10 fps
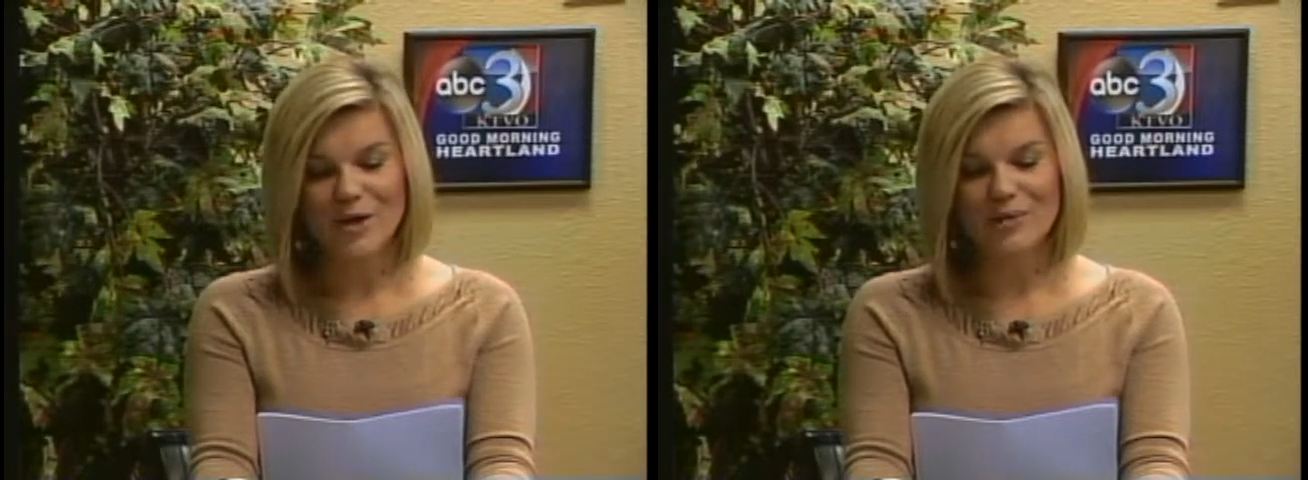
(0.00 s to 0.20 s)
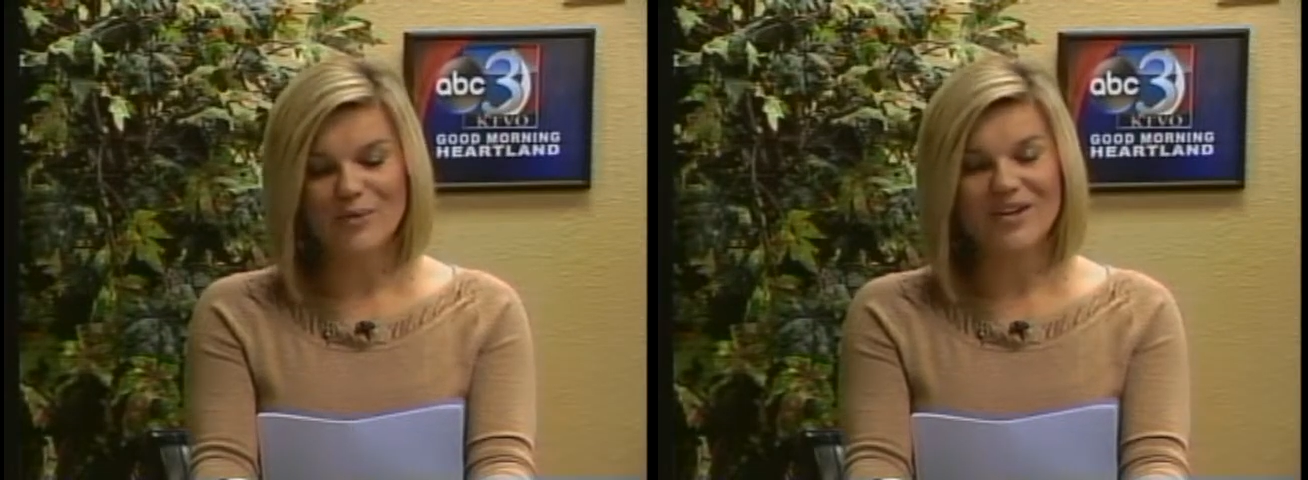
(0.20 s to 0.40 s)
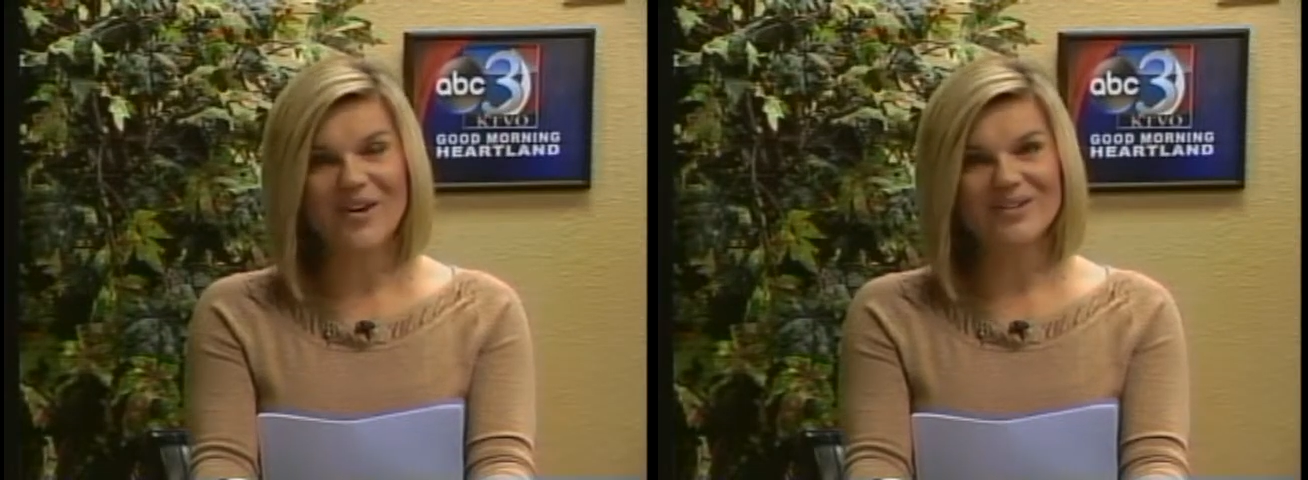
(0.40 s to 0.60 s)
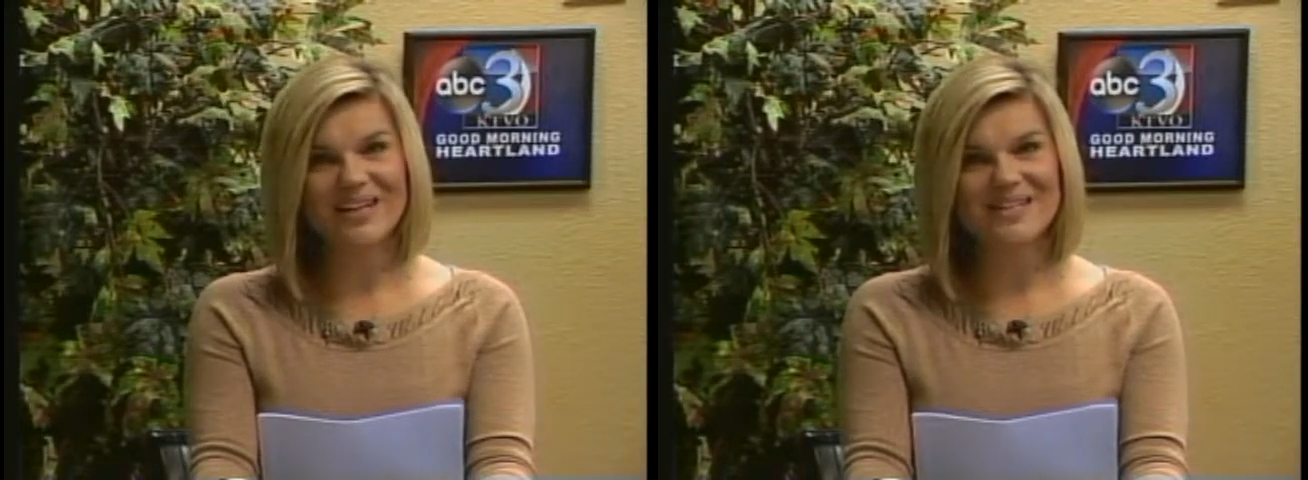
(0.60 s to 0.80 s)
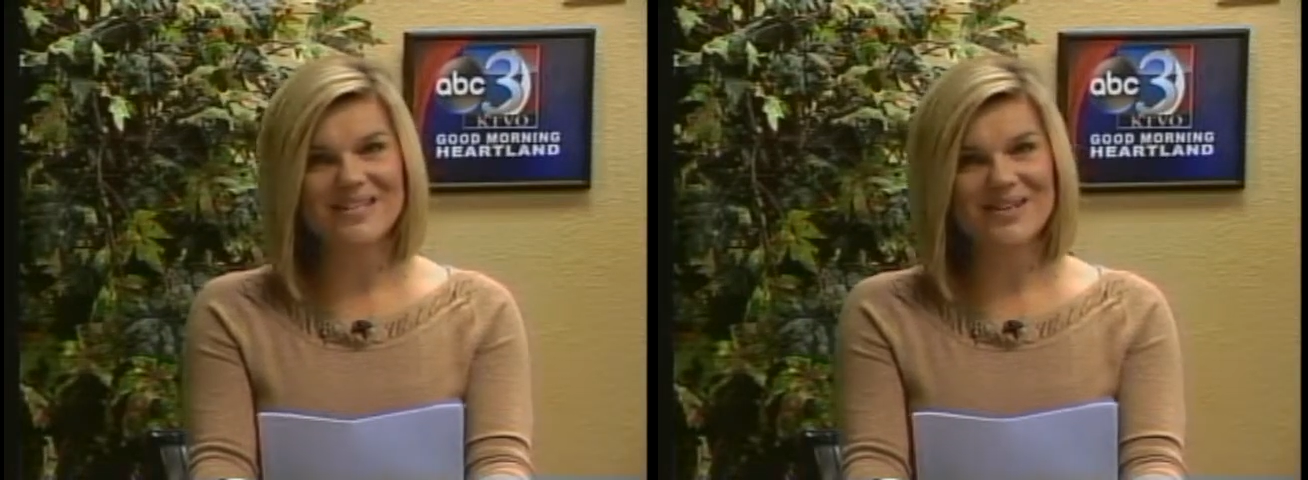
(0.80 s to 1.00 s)
Good Morning
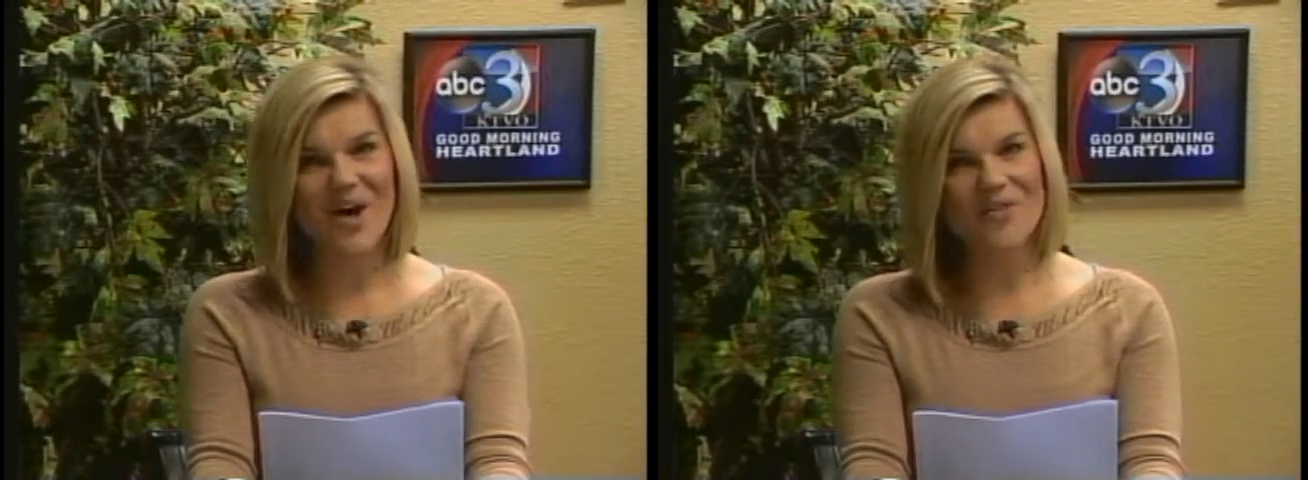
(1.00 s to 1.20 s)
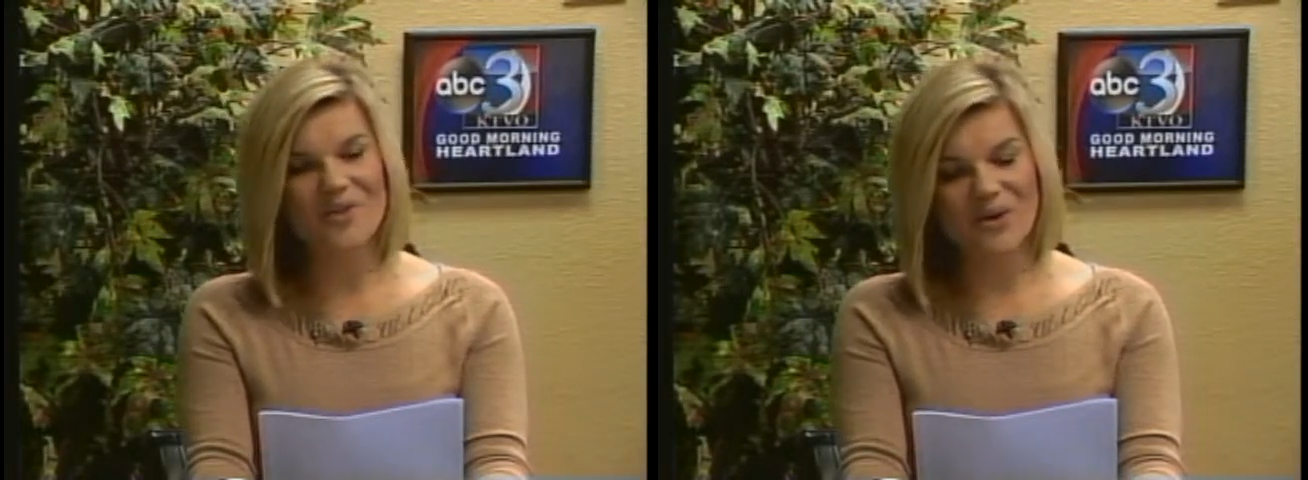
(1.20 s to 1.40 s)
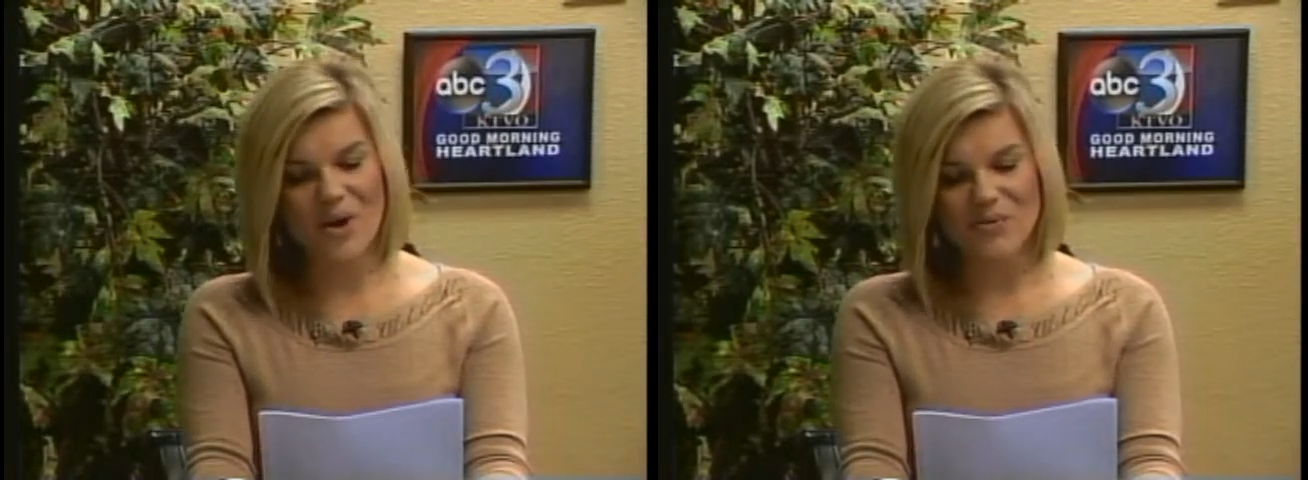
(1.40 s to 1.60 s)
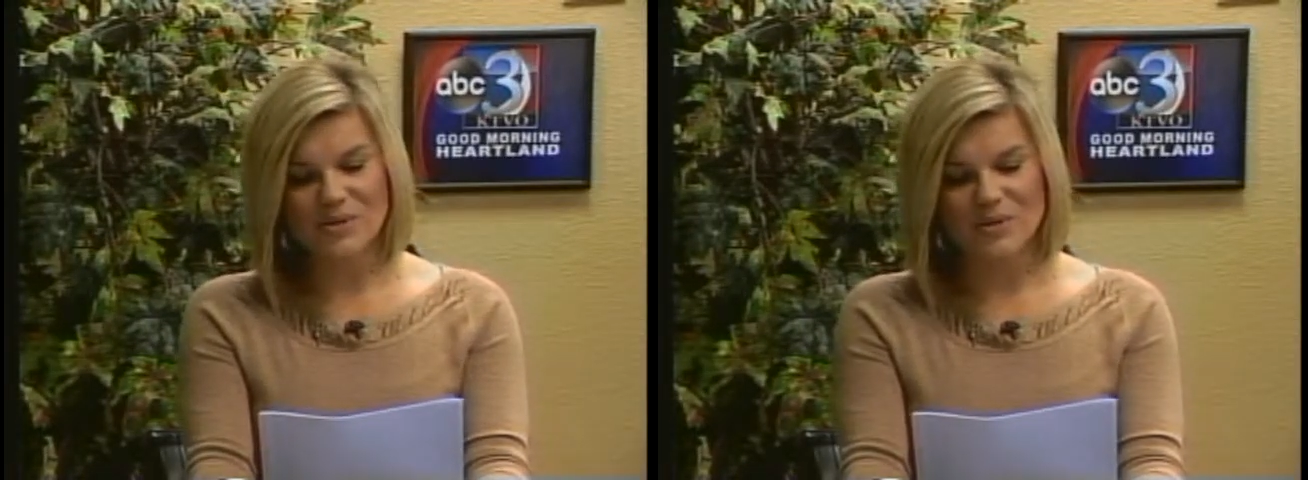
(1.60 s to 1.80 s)
Heartland is on the go.